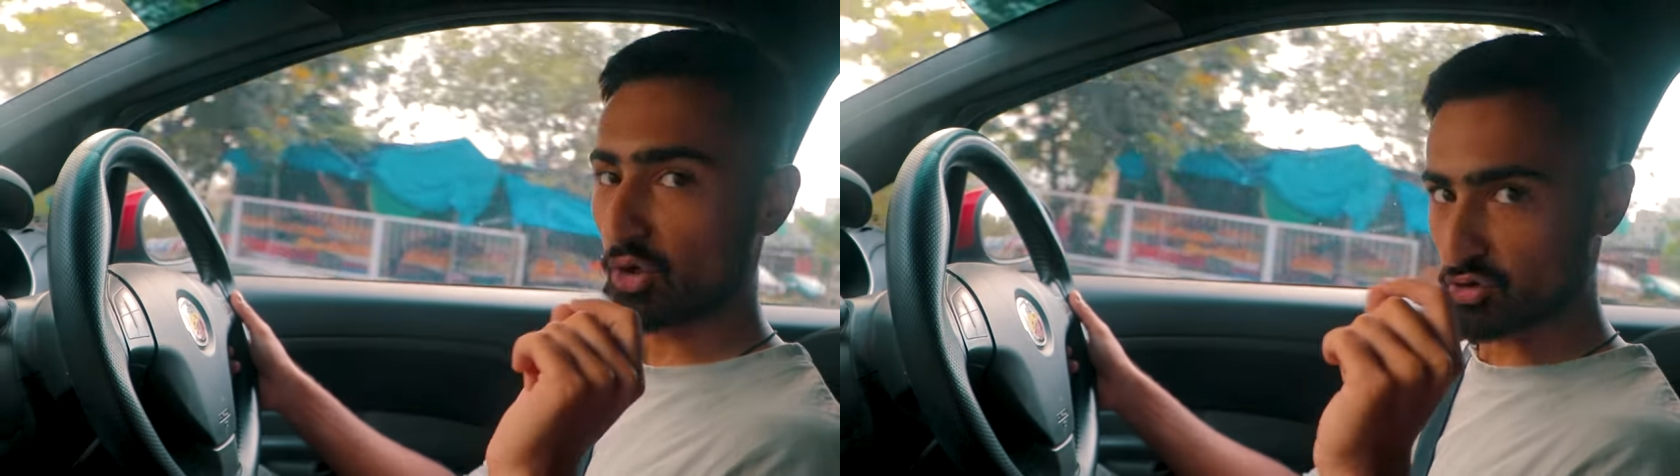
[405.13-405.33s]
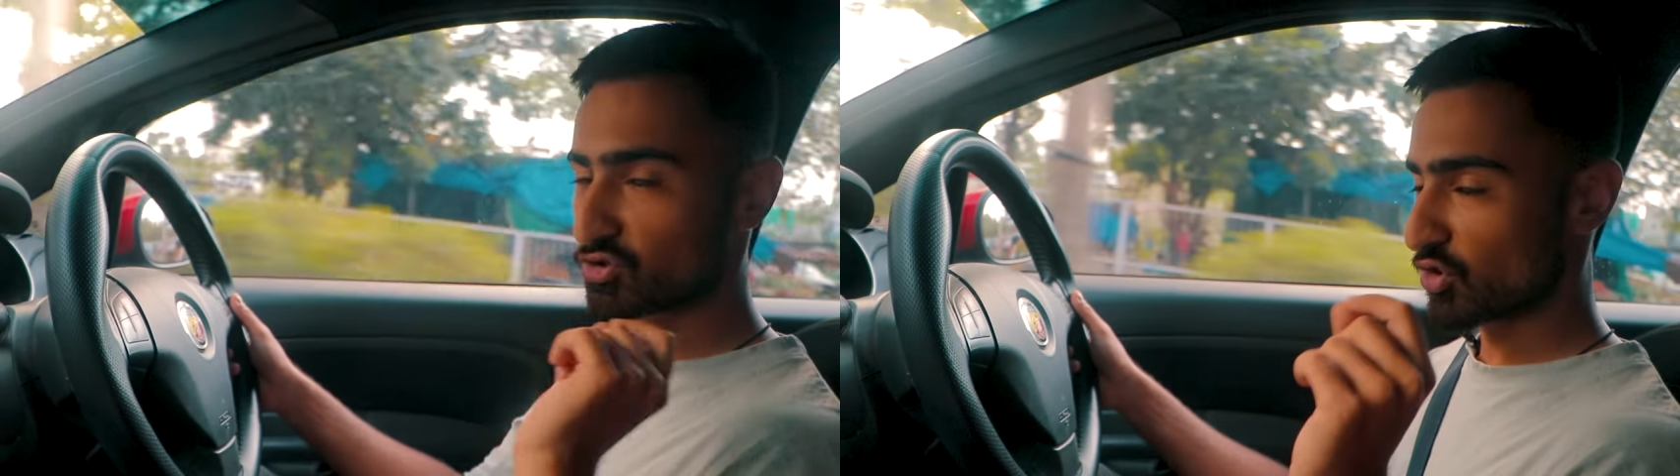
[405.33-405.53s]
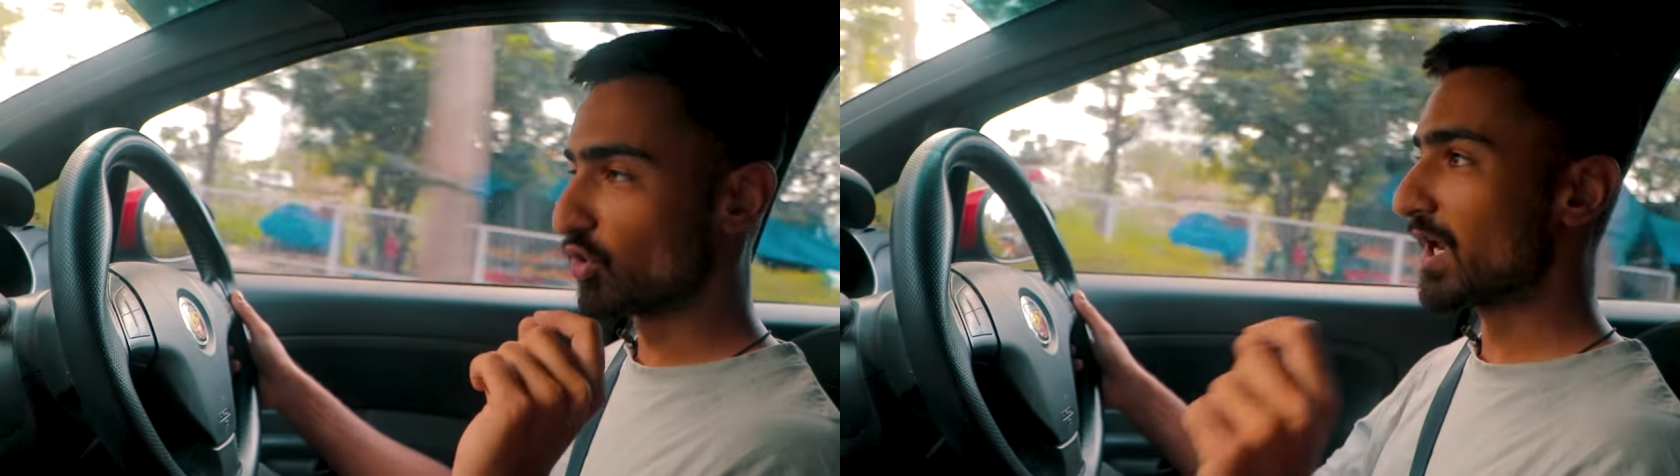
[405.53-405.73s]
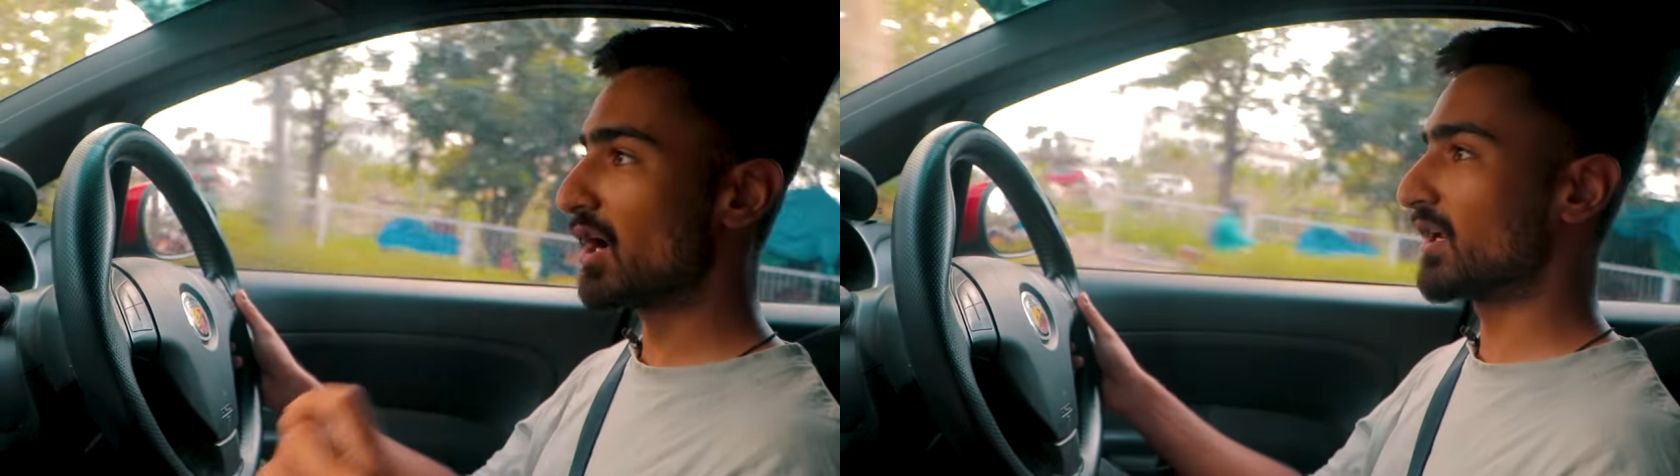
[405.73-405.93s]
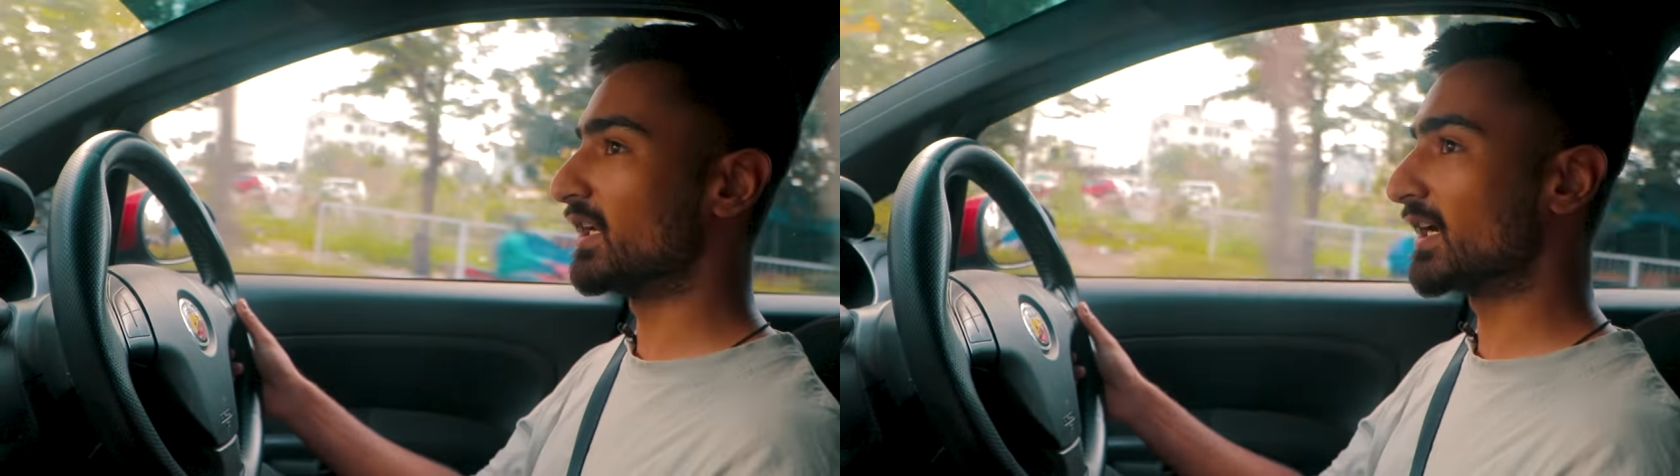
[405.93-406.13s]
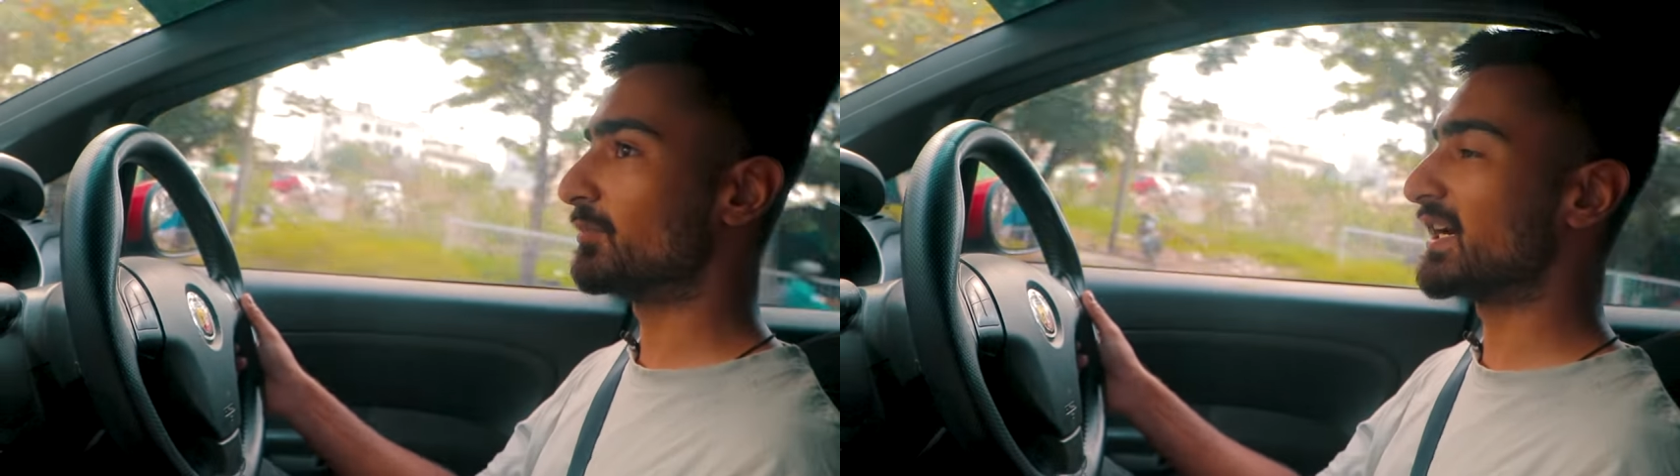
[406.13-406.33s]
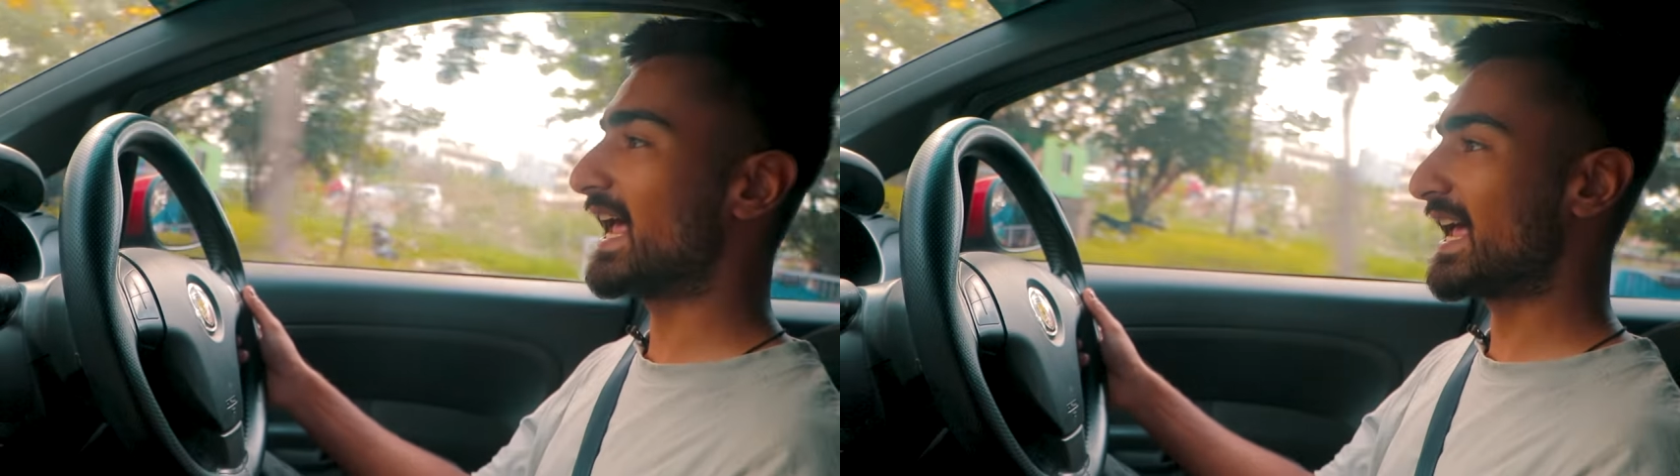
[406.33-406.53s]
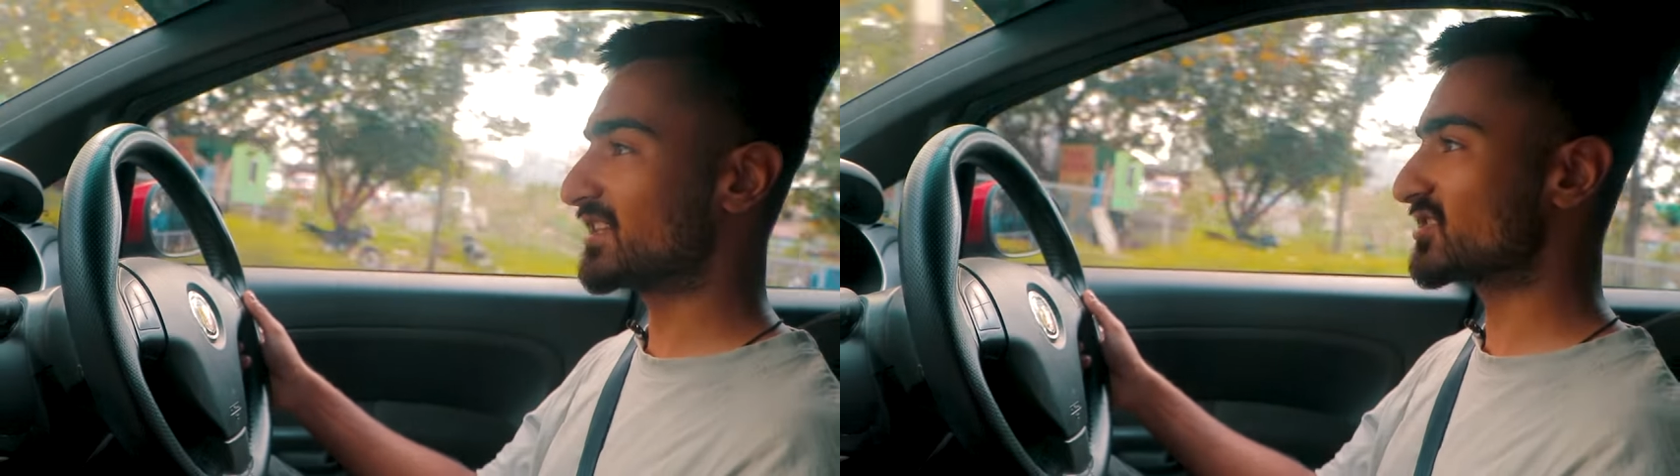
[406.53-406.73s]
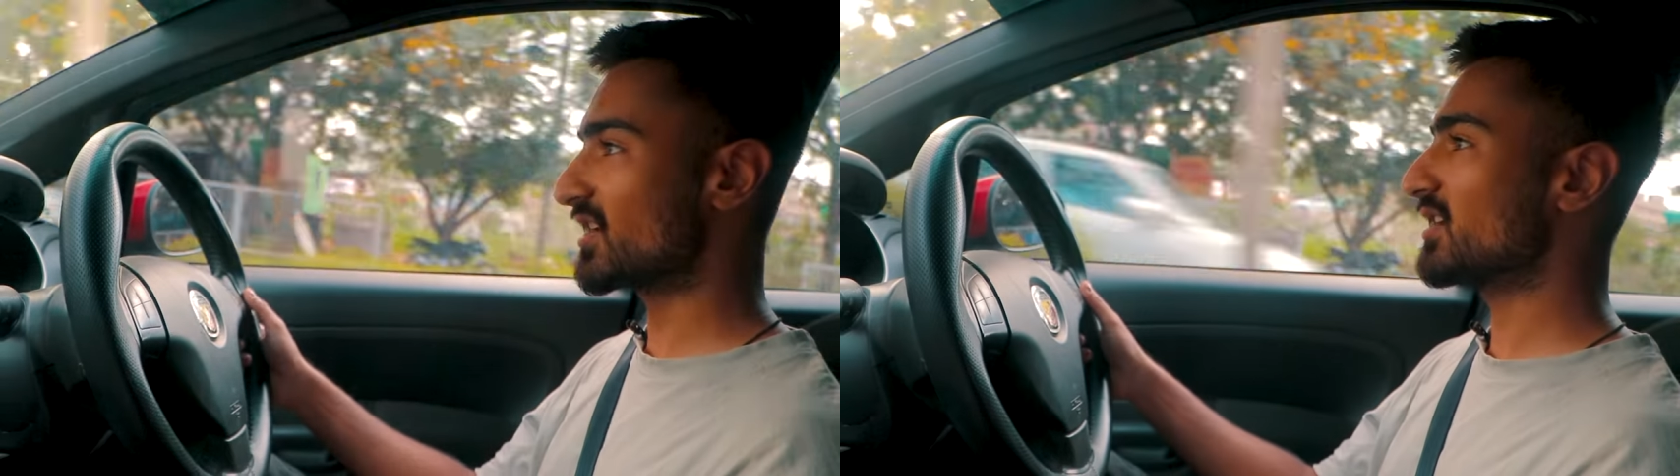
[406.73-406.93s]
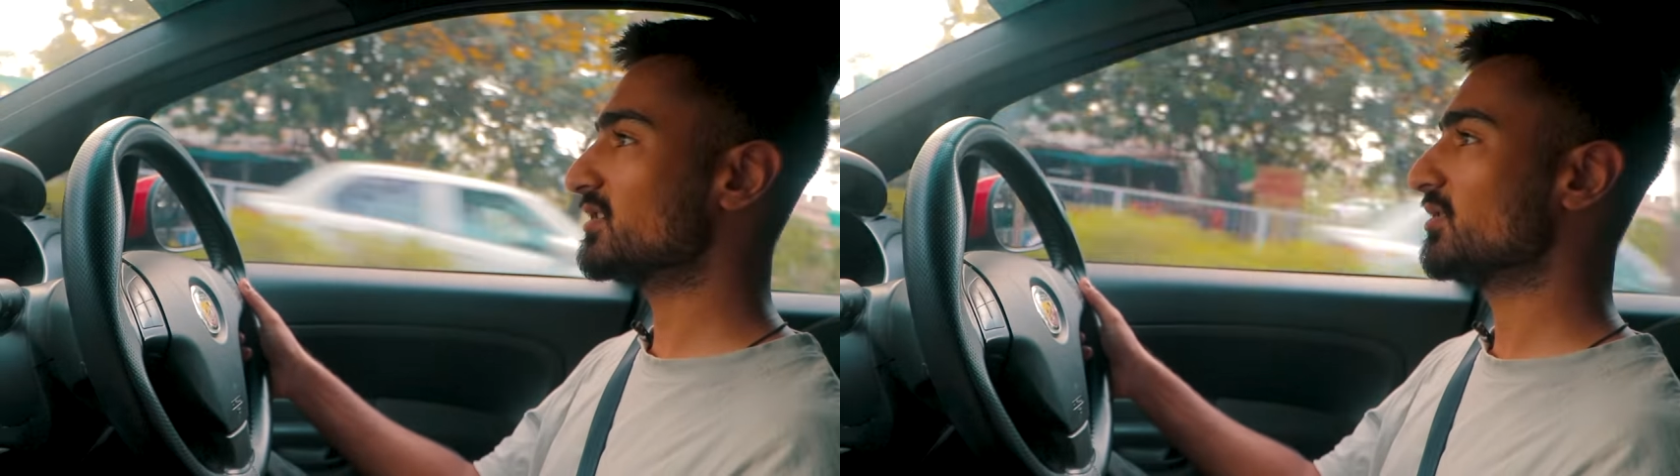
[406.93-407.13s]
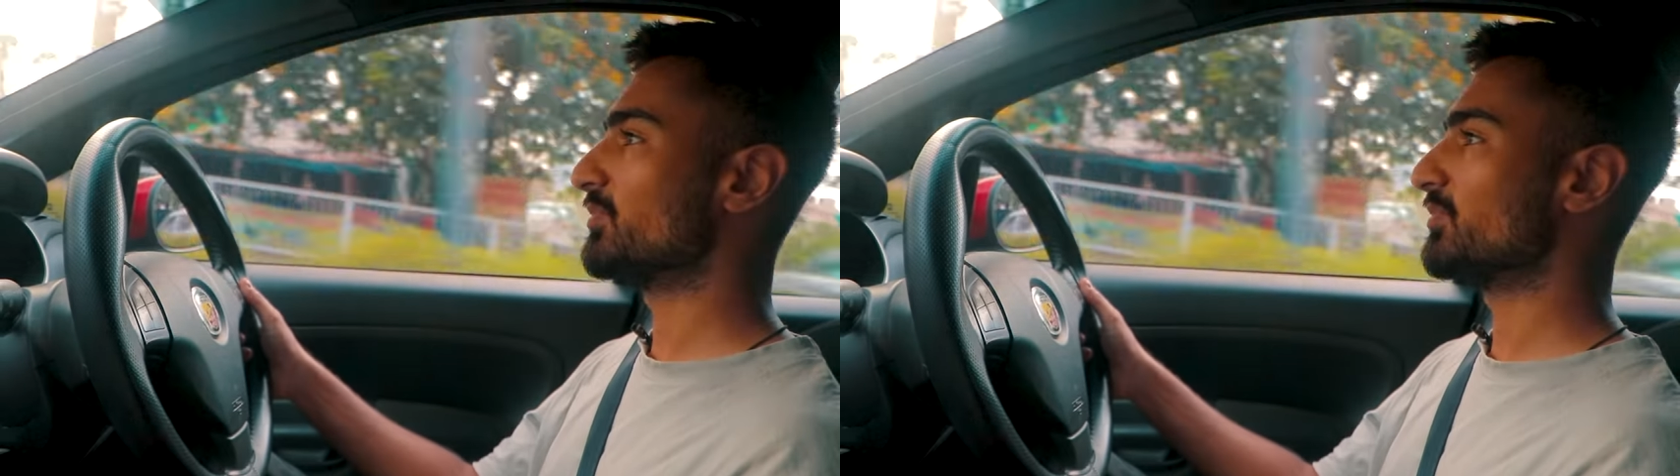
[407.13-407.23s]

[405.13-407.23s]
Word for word: slow down a little bit extra,